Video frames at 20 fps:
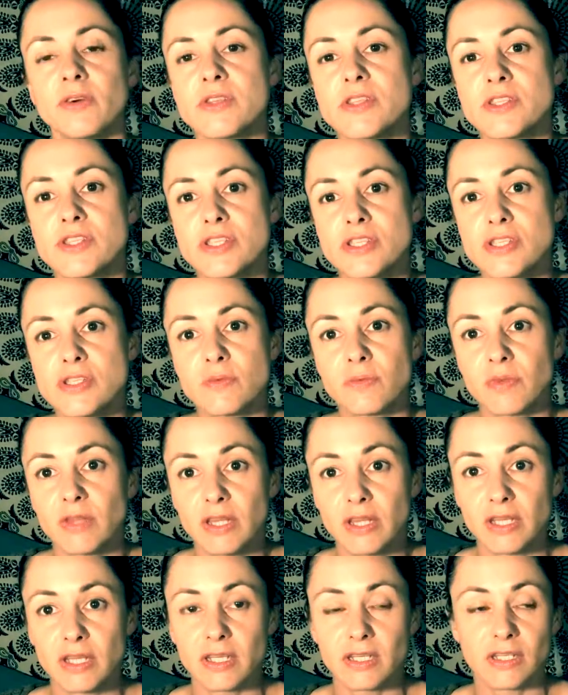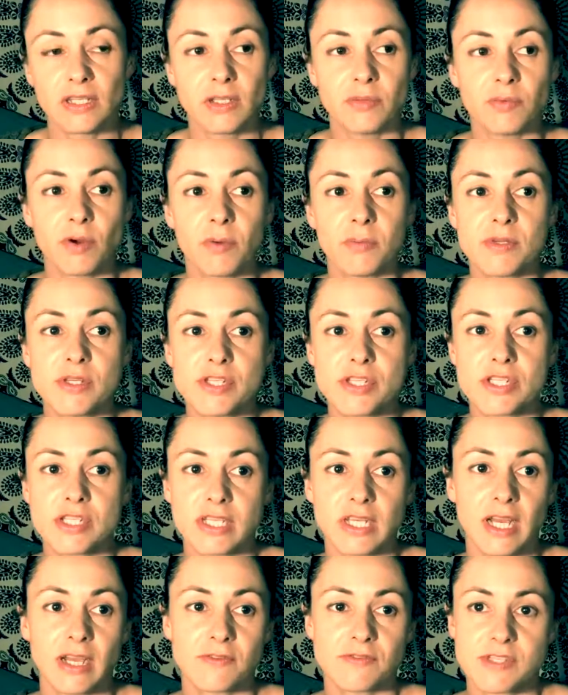it's just something that you're probably just
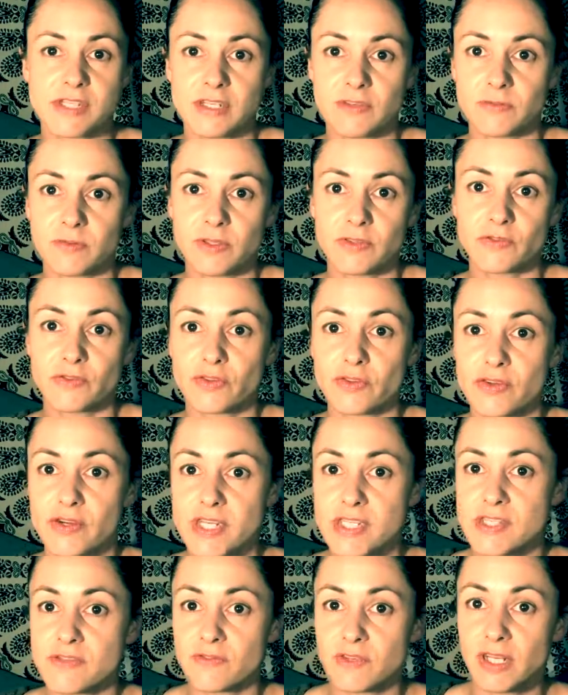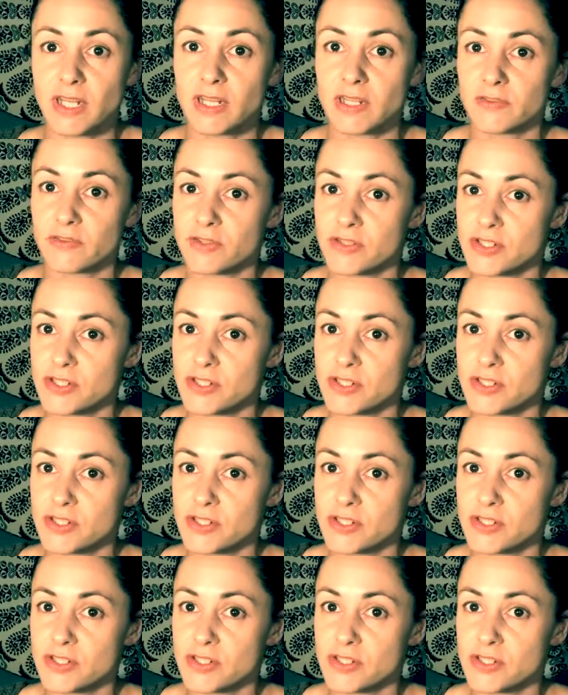going to have to live with for the rest of your life.